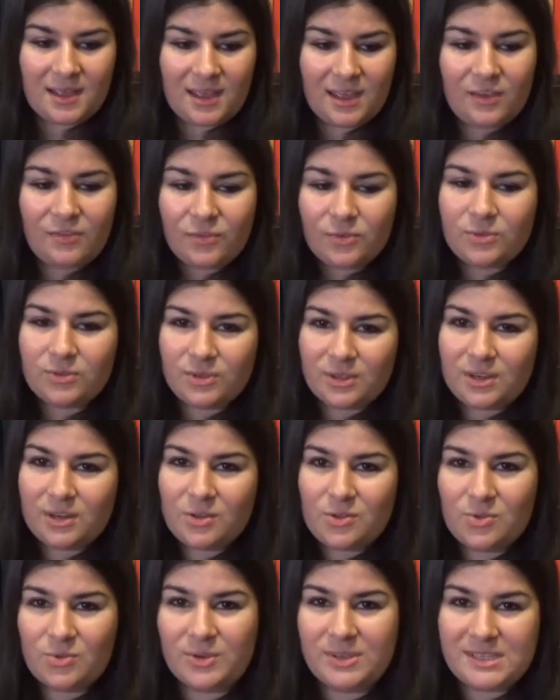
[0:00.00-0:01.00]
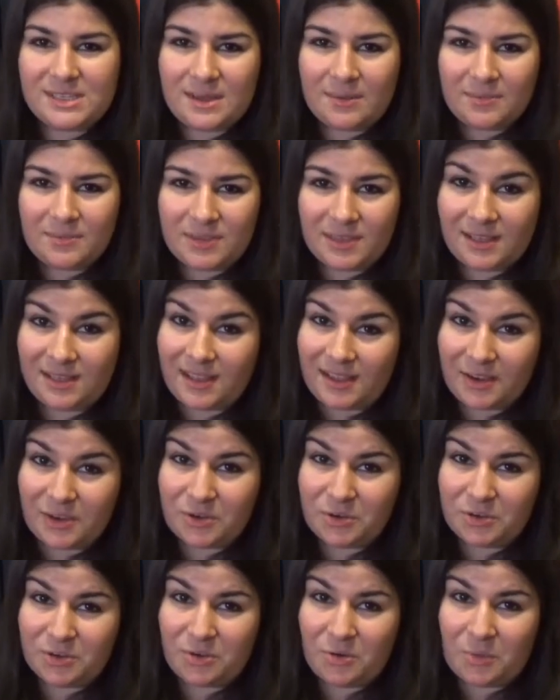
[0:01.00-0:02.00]
If you did enjoy something
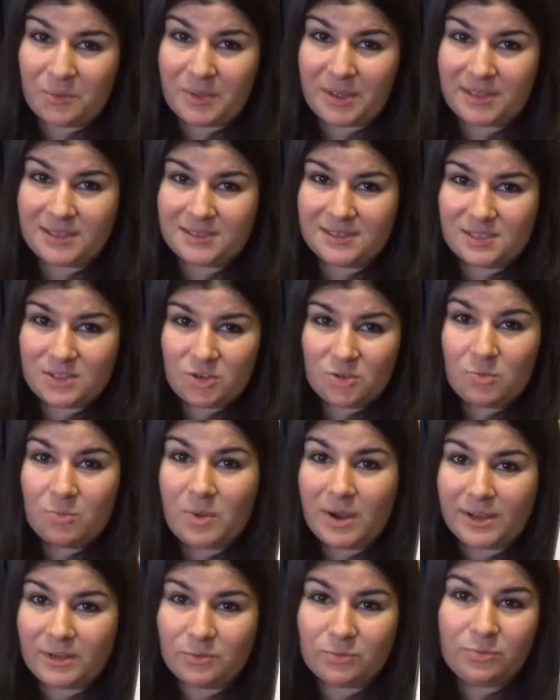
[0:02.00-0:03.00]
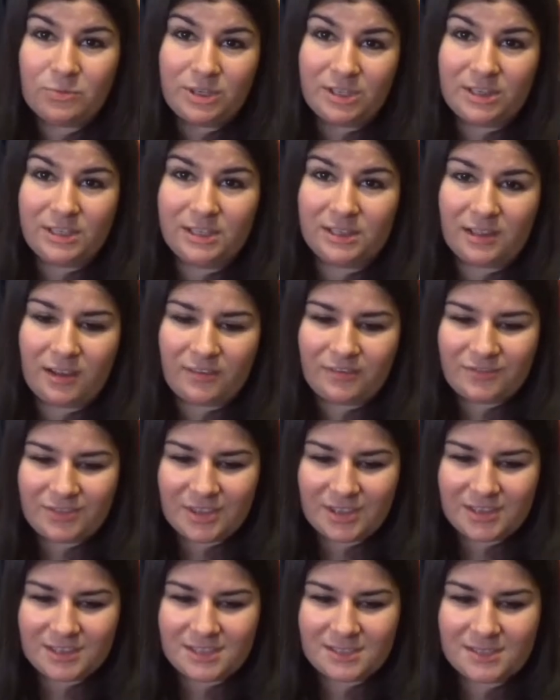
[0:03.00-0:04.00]
like Good Omens, you might really love
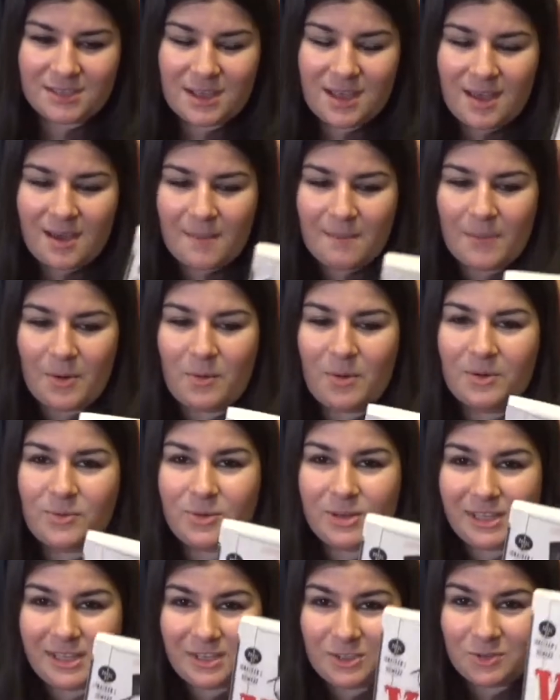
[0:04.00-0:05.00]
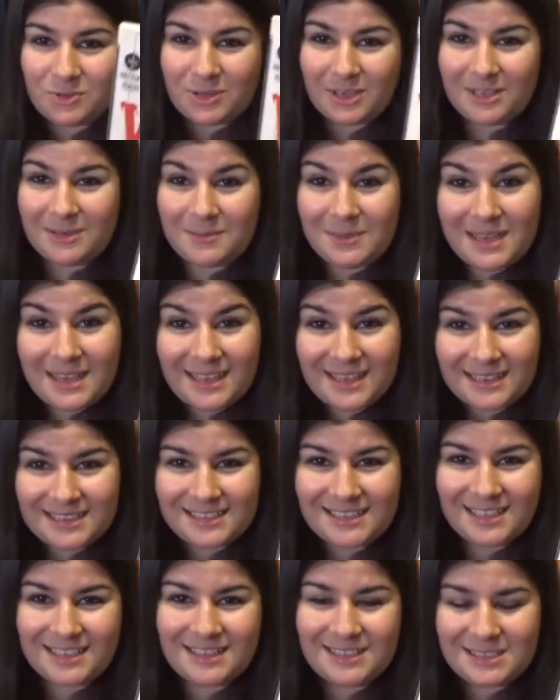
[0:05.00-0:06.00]
this. But what really intrigued me
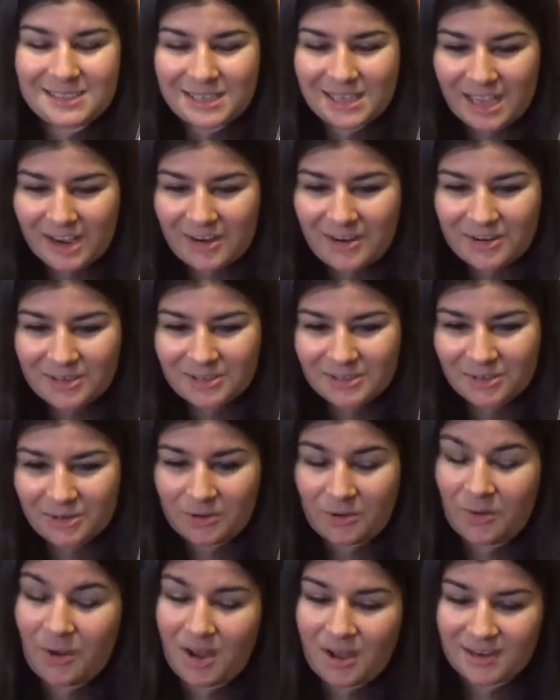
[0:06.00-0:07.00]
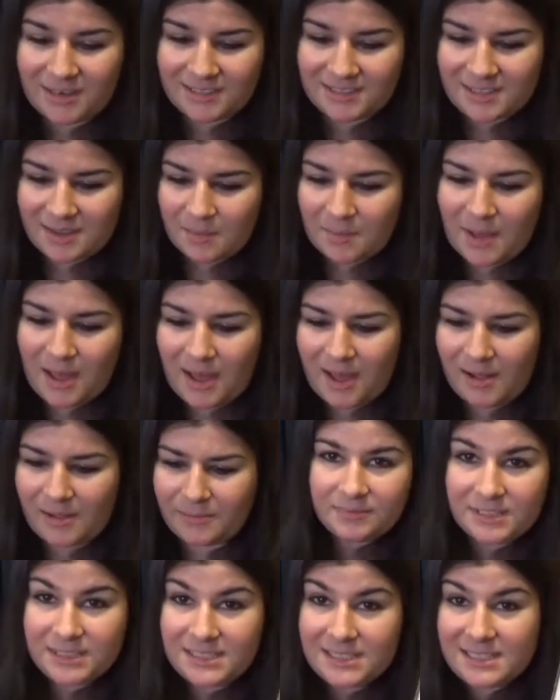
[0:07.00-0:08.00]
is that this character, Johannes
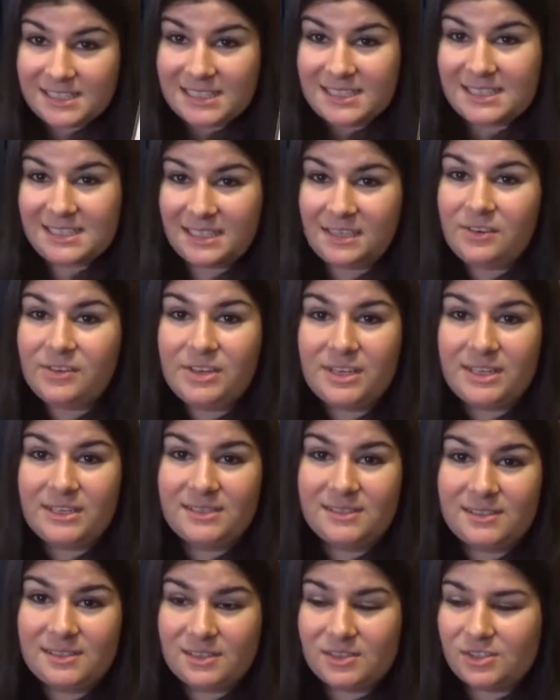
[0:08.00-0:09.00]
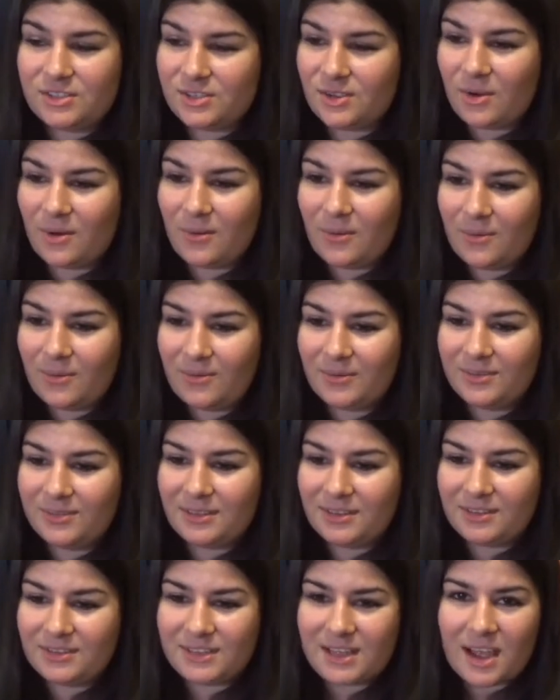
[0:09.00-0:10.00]
Cabal, this is a series. So
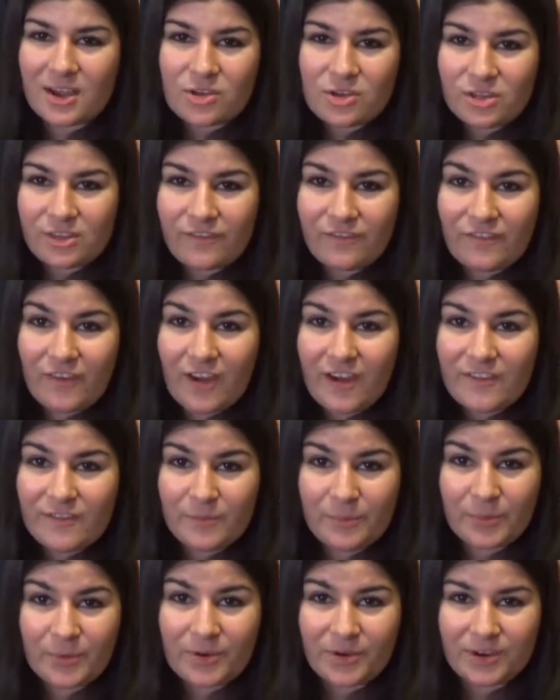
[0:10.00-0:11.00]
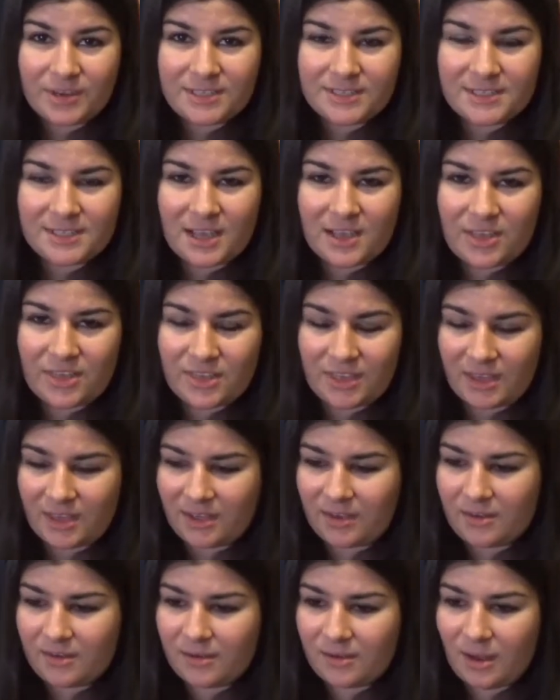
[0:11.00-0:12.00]
there's actually 5 books, I
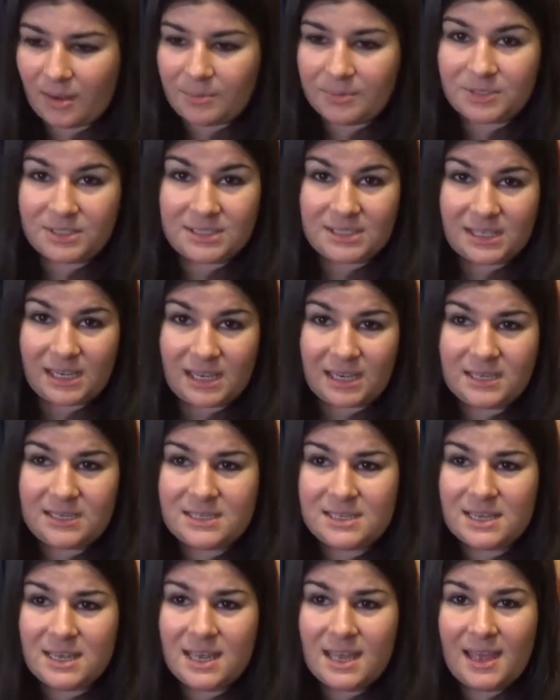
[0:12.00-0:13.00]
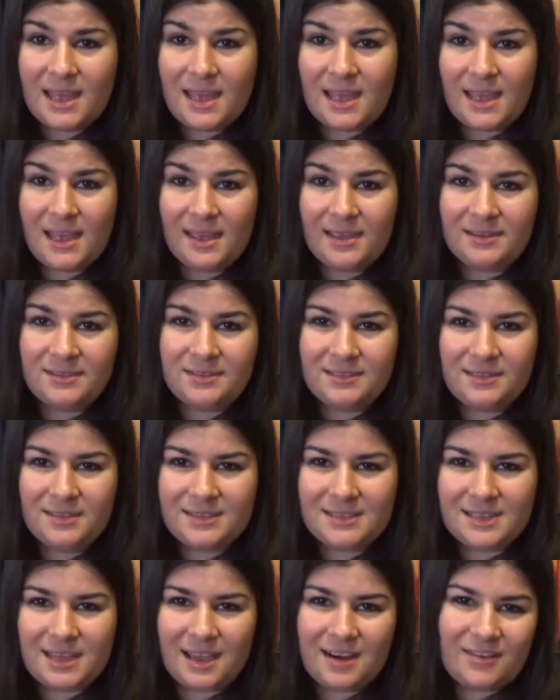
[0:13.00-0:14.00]
think, up to date. And
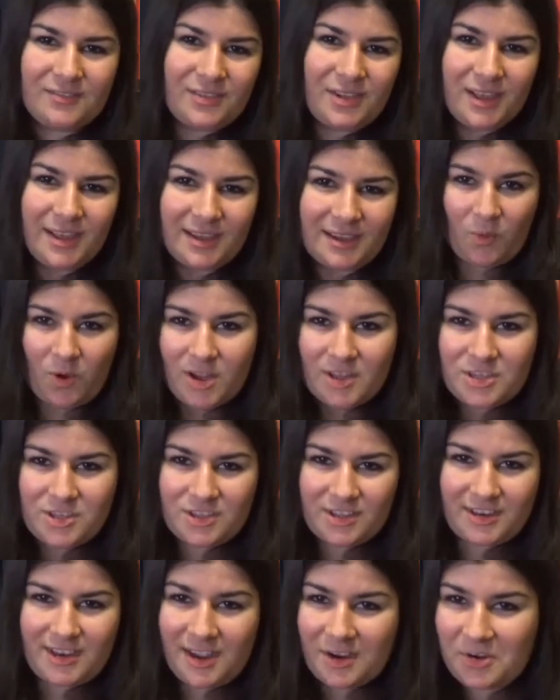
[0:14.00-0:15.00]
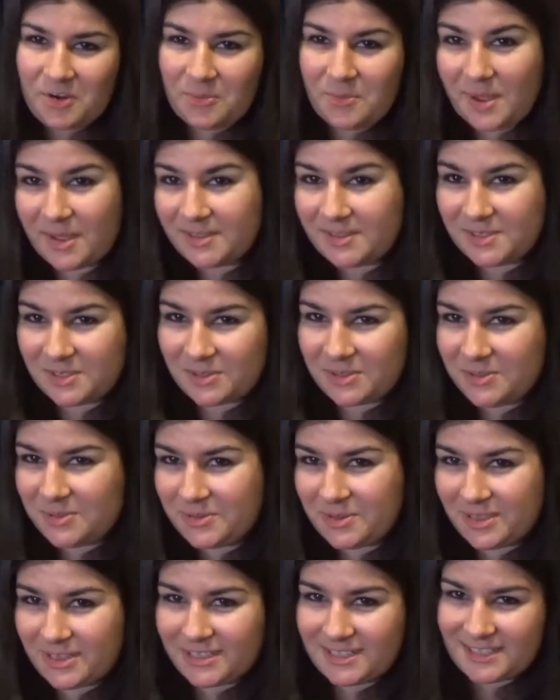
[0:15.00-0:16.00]
it's kind of like, watch the Necromancer
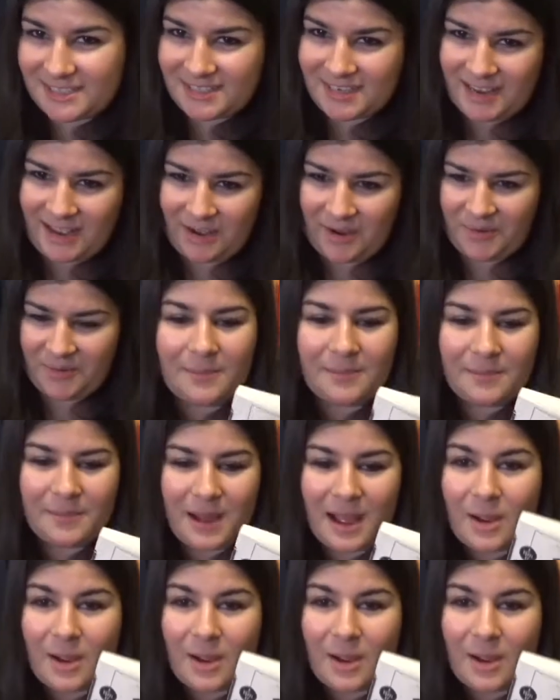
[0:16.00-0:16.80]
do this now.